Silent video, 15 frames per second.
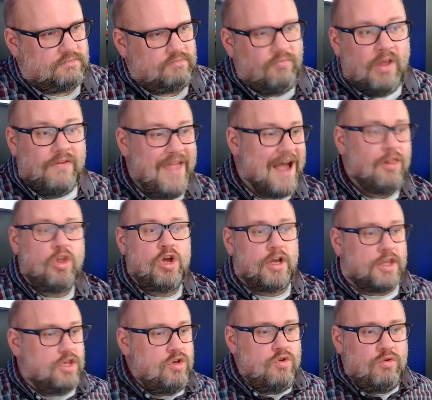Now,
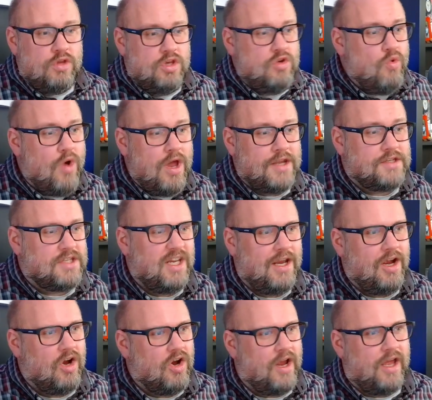look, you want to sit
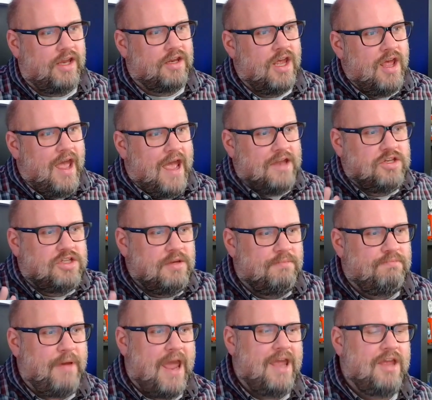here and
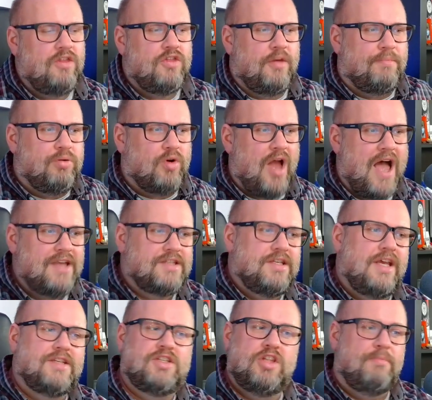debate the
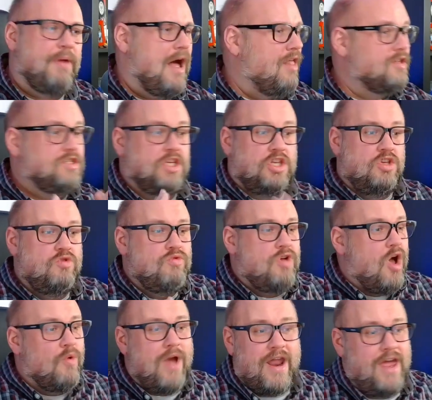process and the policy. You
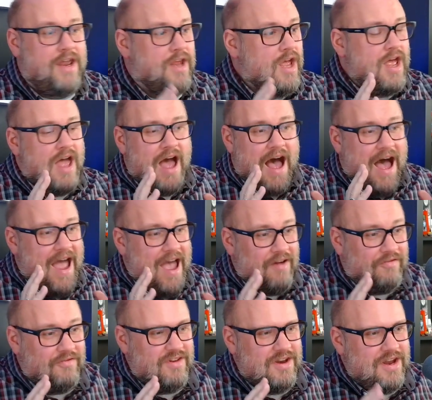go right ahead. I
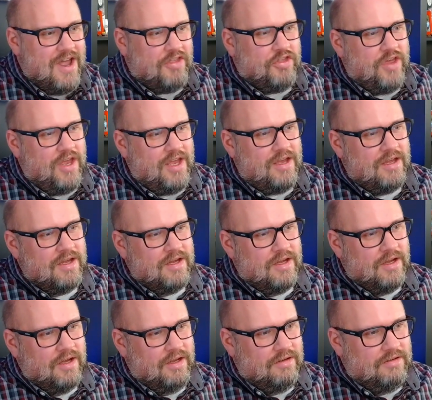have nothing
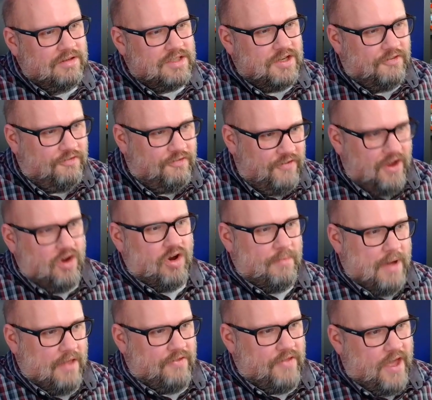to fear
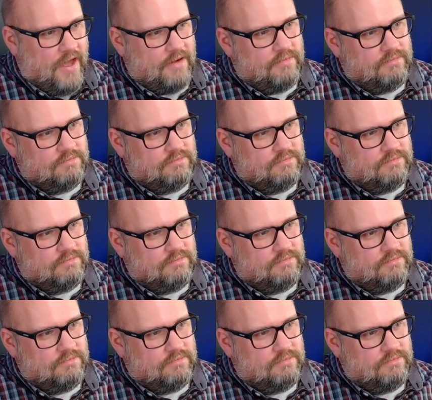about that.